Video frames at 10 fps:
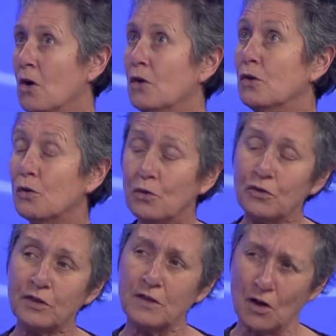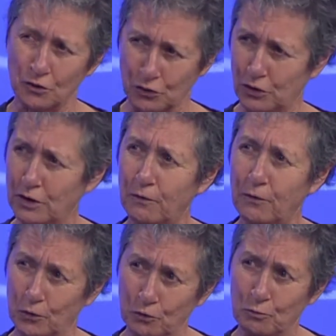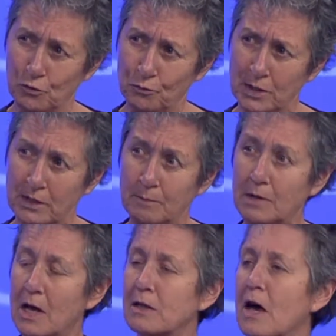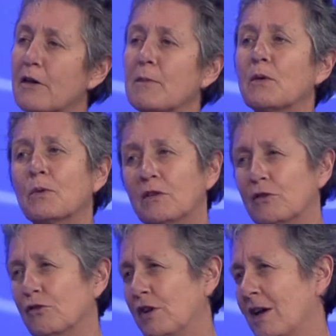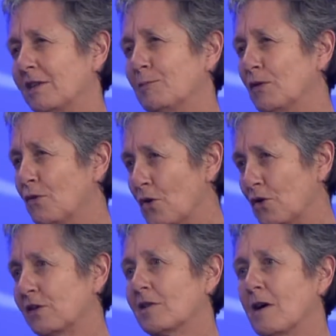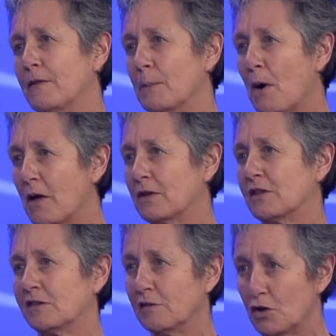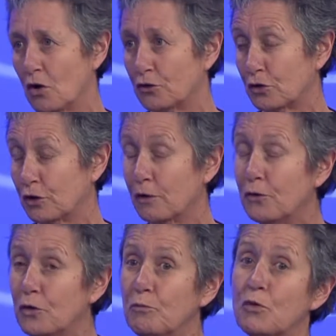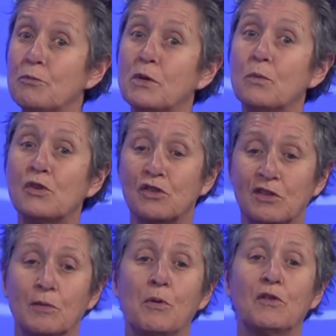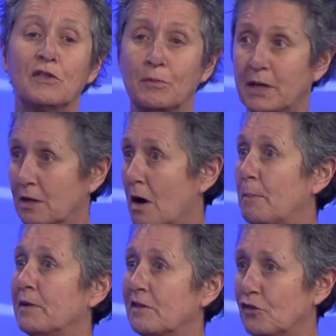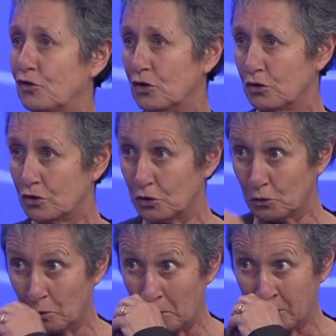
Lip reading: used in the alternative food movement, and a lot of my research has been focused on the politics of the alternative food movement, which is supposed to be in opposition to